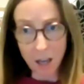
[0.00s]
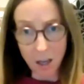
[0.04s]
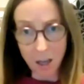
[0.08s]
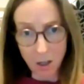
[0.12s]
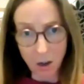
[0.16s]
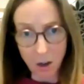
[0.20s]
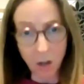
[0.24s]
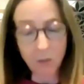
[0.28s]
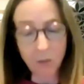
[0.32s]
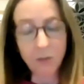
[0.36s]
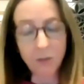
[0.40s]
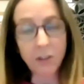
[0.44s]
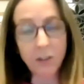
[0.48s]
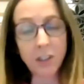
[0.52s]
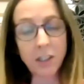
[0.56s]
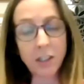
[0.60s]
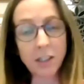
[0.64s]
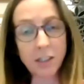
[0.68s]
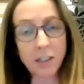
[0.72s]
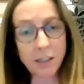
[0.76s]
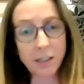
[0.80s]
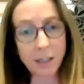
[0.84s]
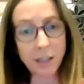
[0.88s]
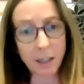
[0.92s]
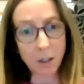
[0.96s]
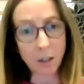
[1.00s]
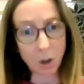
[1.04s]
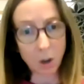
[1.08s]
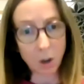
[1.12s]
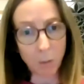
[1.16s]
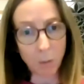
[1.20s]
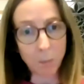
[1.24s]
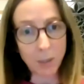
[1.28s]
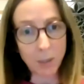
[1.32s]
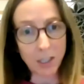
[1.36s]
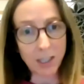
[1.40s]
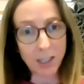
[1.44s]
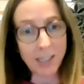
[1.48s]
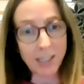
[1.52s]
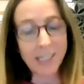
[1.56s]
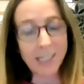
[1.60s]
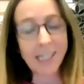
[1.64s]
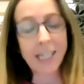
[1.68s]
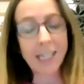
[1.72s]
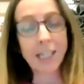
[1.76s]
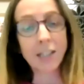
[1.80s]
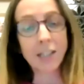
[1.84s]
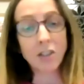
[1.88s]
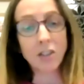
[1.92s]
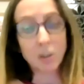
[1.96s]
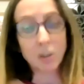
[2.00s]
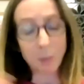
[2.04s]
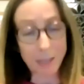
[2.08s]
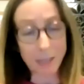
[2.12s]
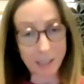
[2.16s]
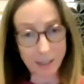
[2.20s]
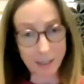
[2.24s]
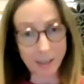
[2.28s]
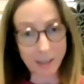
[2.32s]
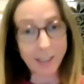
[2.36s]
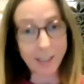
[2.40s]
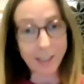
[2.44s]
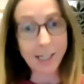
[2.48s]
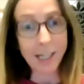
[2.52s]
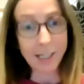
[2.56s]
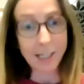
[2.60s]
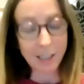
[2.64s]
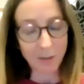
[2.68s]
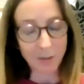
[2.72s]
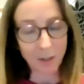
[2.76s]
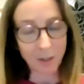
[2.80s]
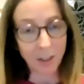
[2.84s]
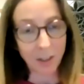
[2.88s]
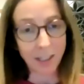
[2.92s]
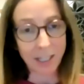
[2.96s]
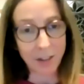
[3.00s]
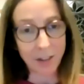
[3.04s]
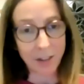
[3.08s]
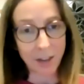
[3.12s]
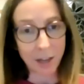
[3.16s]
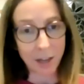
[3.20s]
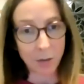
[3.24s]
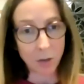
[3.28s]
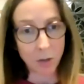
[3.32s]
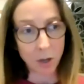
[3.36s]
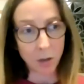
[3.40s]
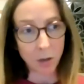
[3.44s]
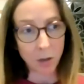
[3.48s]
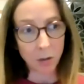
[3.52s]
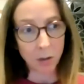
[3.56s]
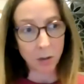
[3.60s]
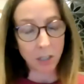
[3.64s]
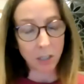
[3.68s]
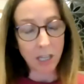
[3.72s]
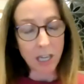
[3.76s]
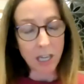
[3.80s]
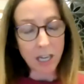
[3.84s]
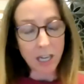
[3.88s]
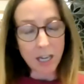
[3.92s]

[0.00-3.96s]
confidence and competence in to be successful in that role